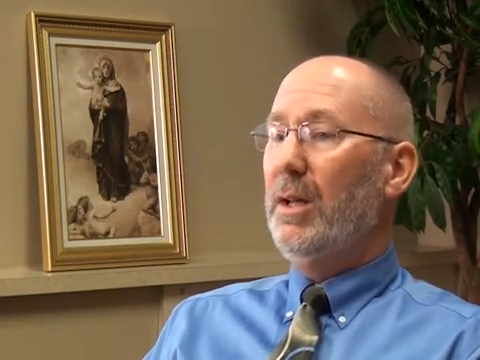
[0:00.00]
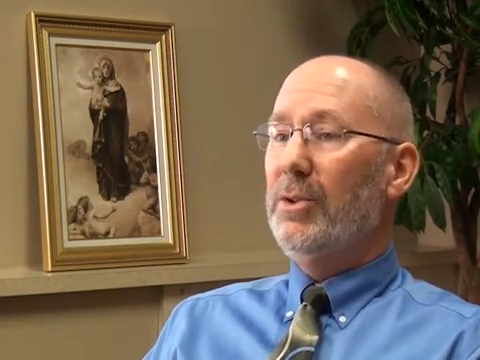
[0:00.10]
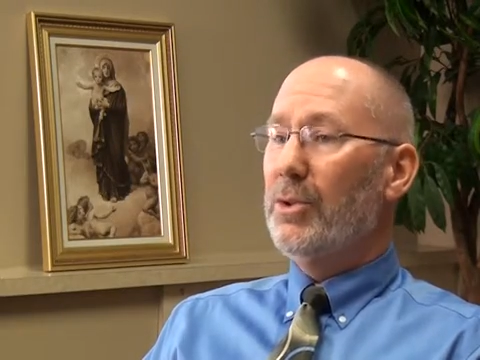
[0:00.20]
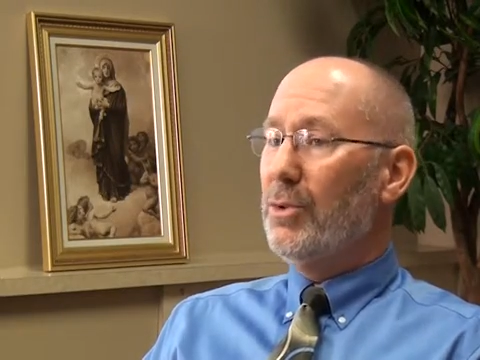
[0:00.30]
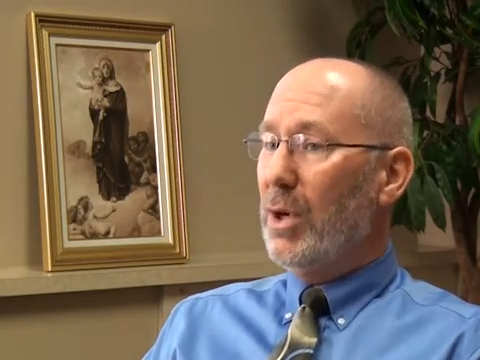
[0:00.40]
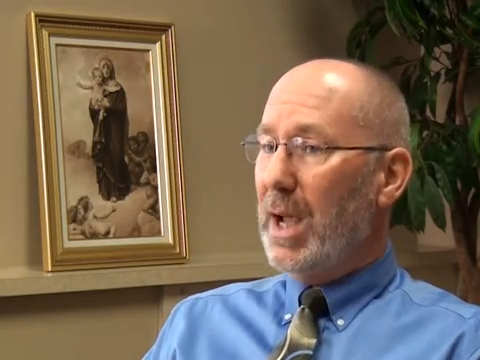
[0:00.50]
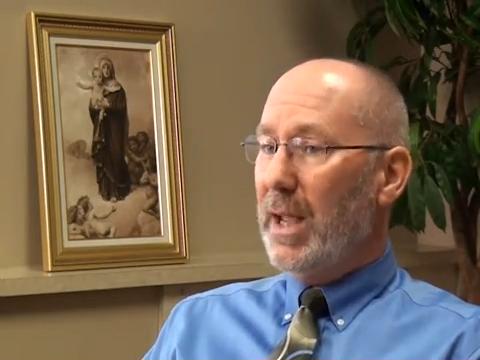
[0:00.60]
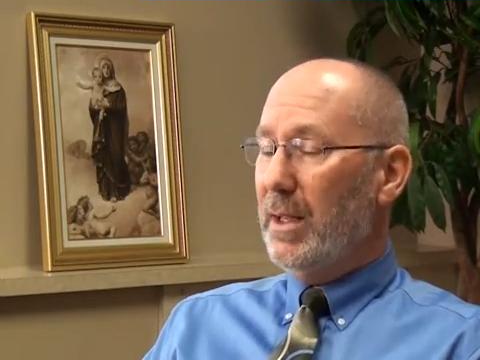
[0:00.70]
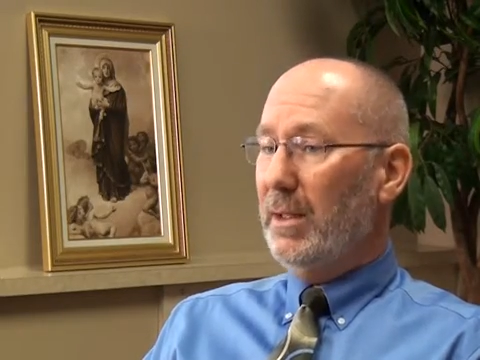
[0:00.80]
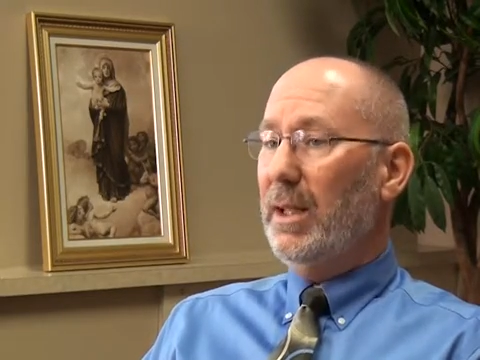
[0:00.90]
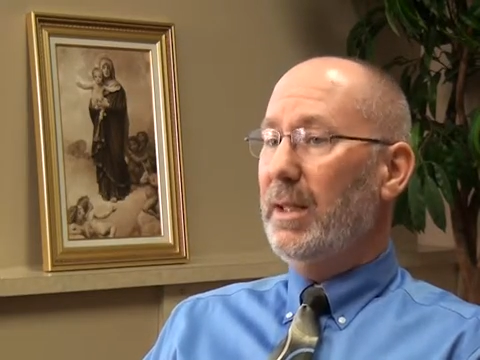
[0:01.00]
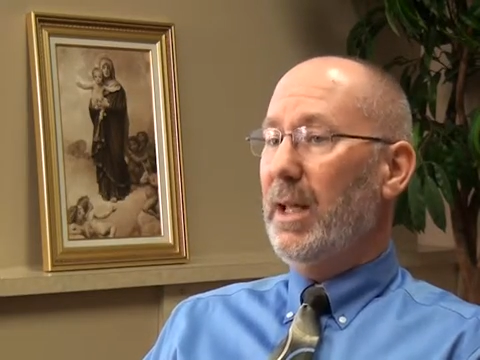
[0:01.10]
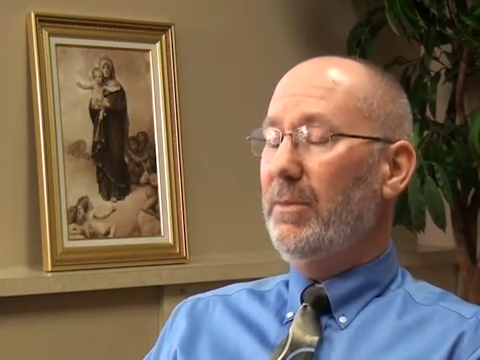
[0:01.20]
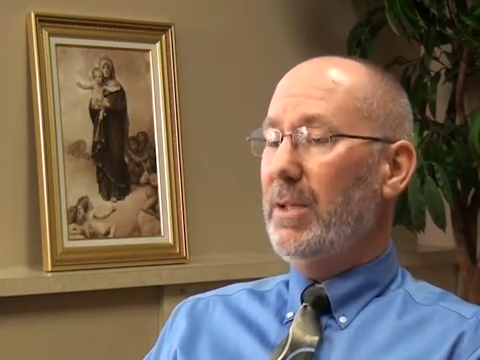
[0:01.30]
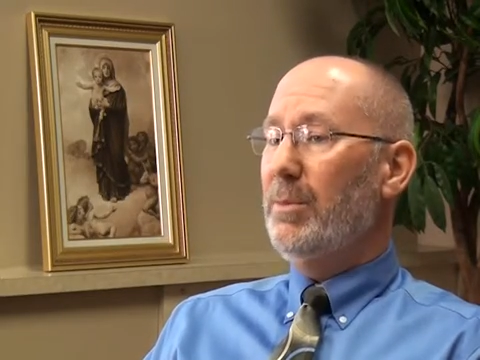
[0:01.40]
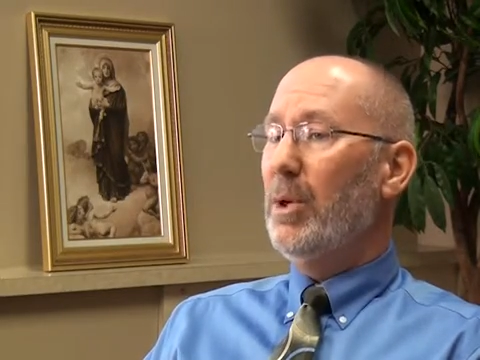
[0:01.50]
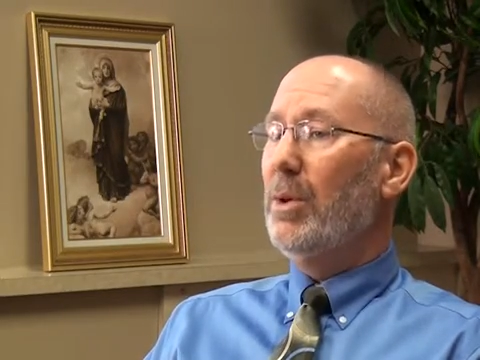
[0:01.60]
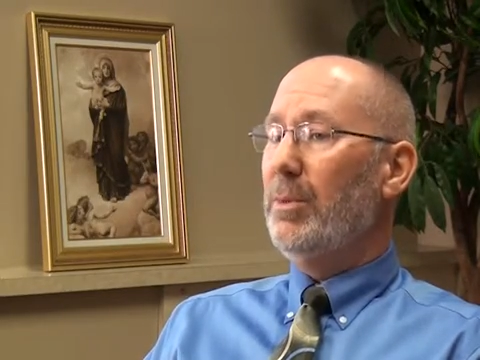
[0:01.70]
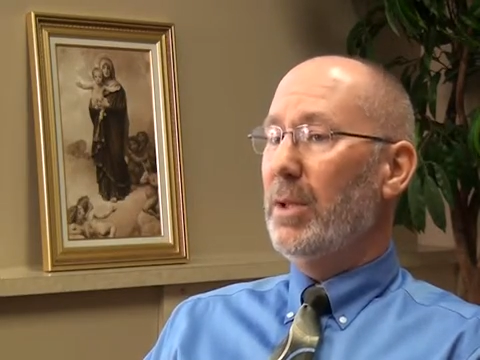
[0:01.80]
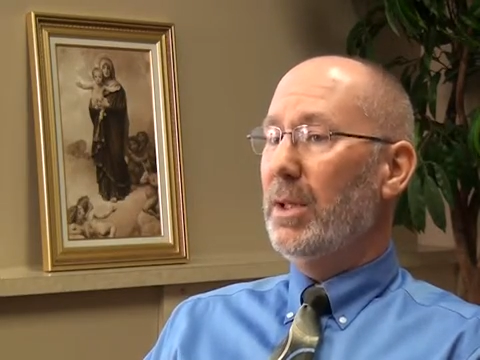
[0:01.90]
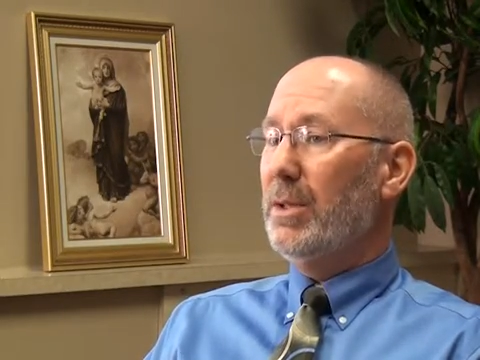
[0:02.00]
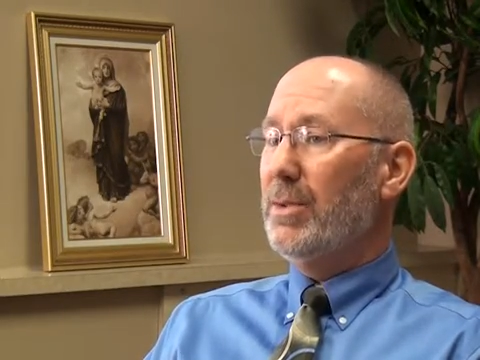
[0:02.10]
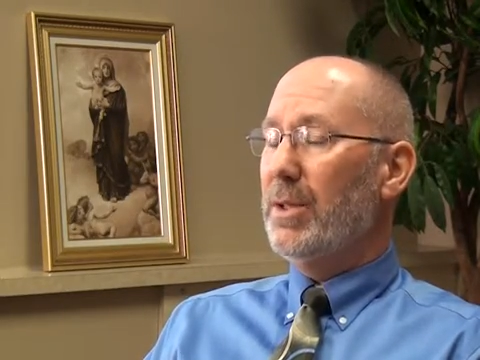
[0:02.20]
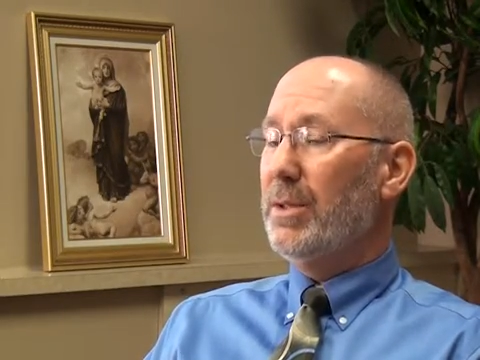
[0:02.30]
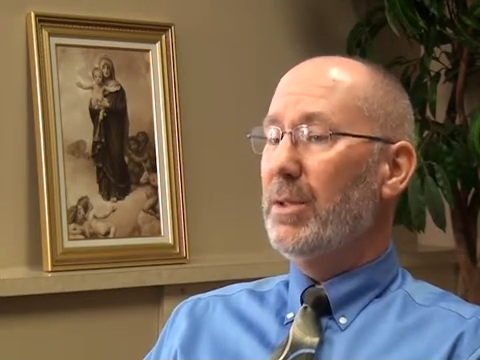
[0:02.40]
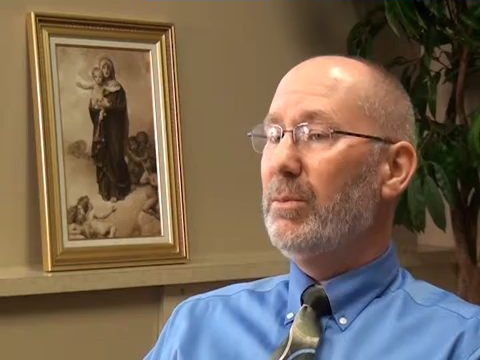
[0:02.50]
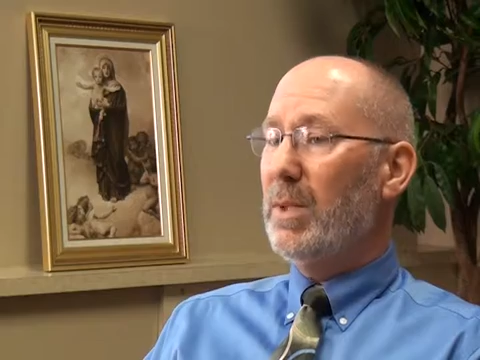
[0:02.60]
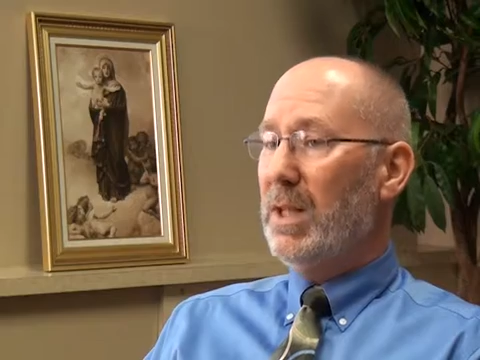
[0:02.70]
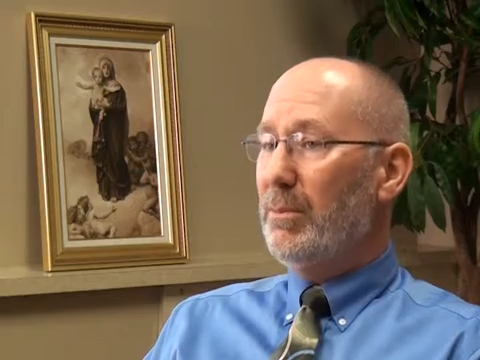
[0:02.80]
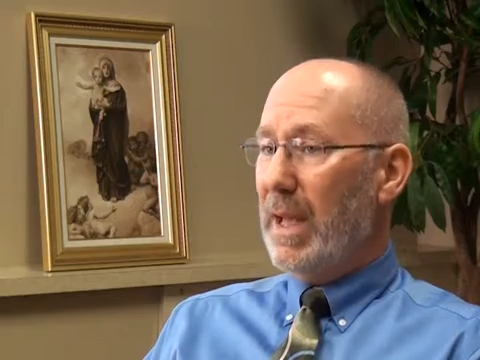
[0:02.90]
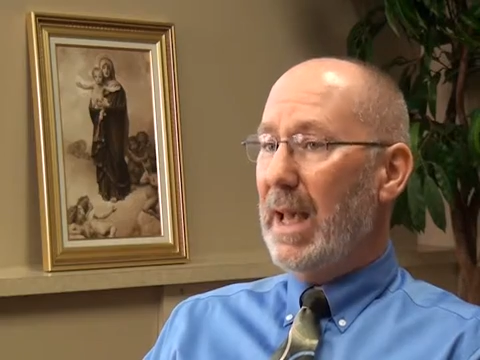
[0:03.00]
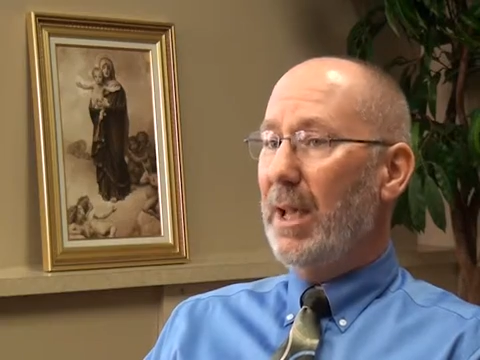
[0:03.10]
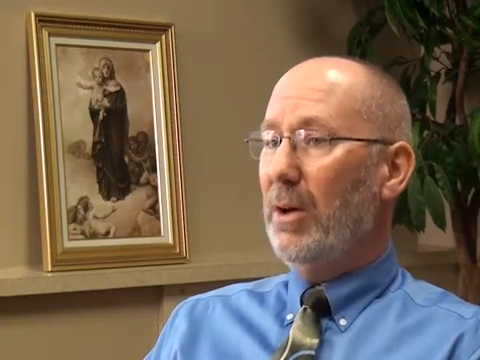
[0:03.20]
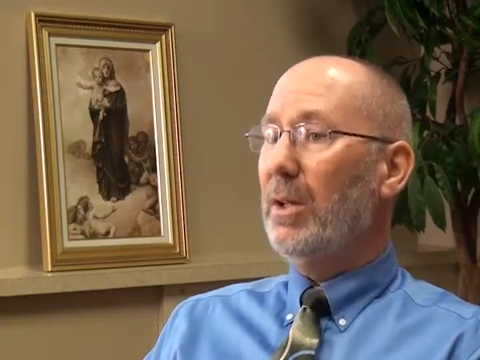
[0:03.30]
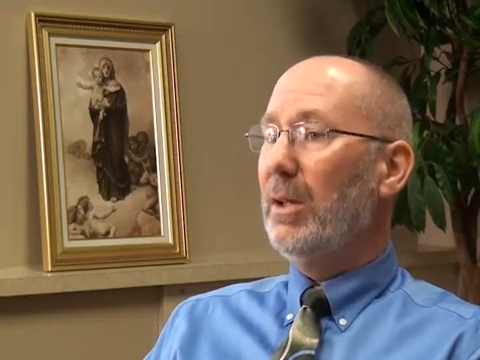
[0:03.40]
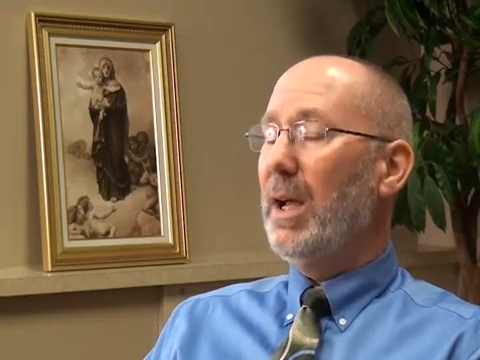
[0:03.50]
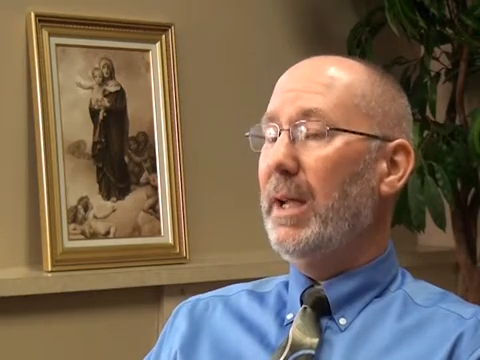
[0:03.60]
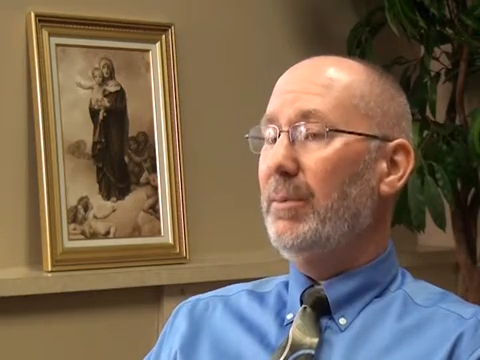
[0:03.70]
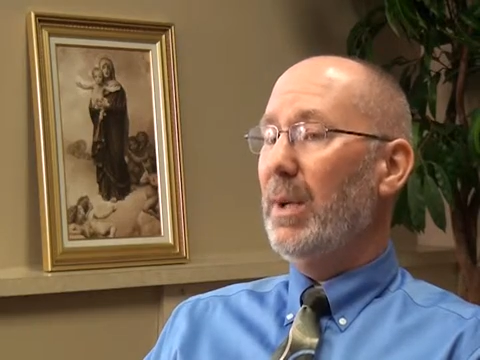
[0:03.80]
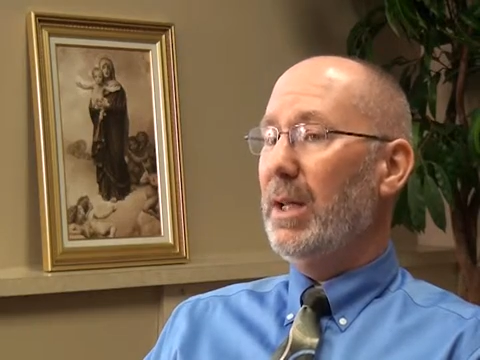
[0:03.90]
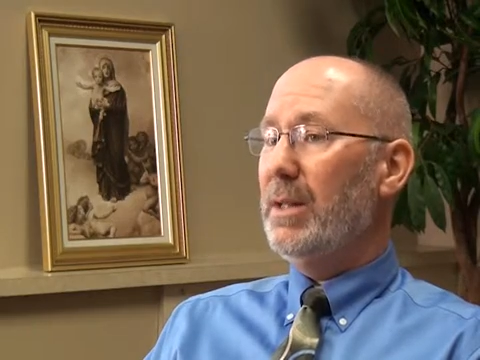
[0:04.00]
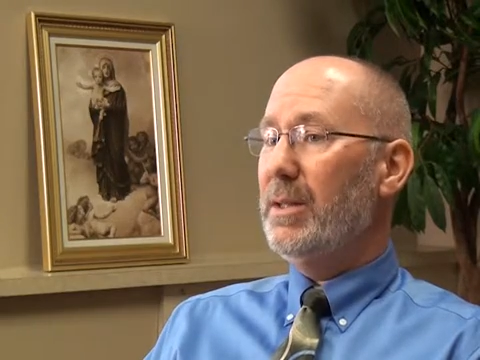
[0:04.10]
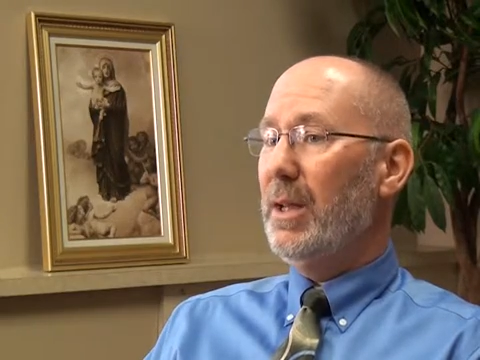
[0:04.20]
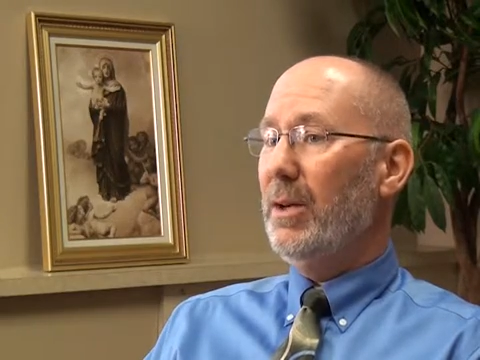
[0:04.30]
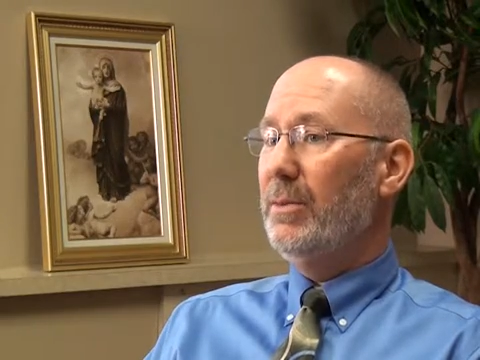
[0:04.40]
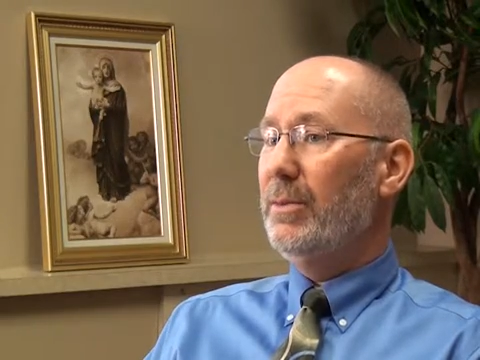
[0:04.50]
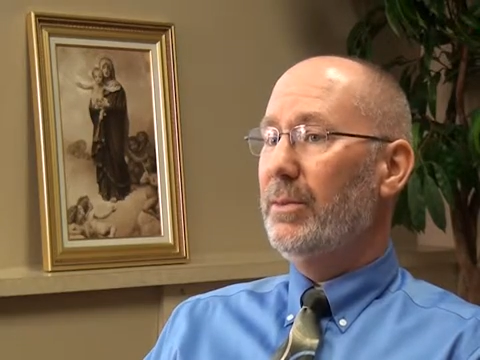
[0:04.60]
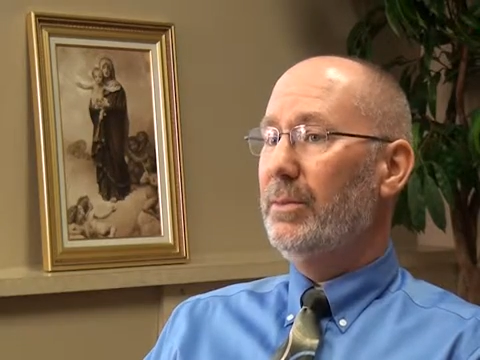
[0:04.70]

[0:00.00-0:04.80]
to try and let that female reproductive system get back online by itself,